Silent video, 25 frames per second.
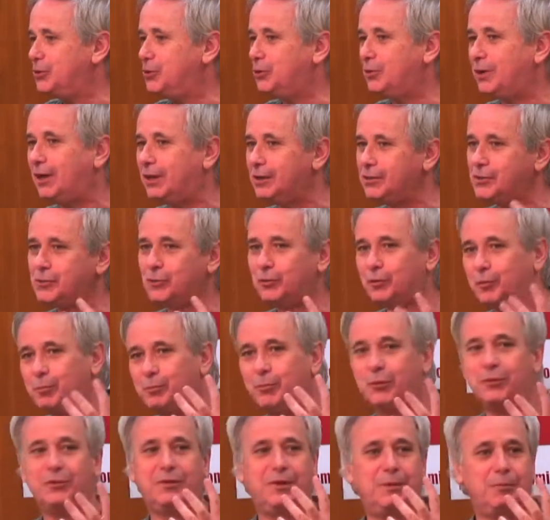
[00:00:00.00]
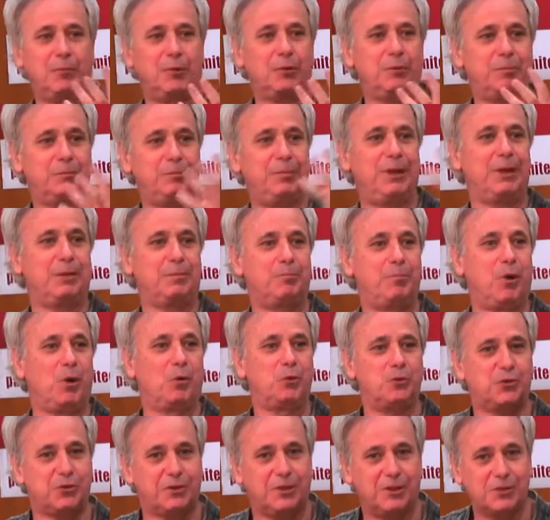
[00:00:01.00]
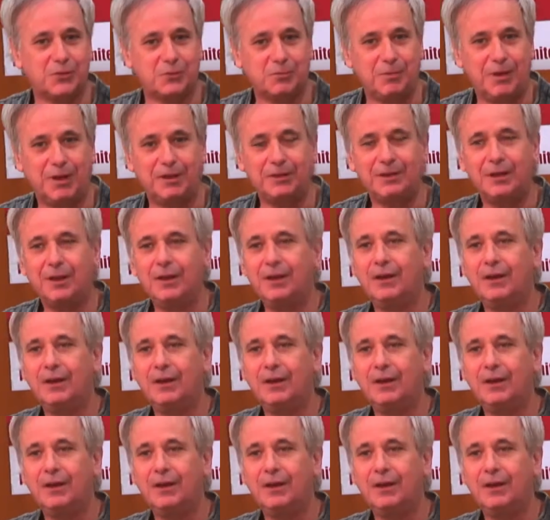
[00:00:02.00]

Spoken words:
You can't sort of put them on big posters, right?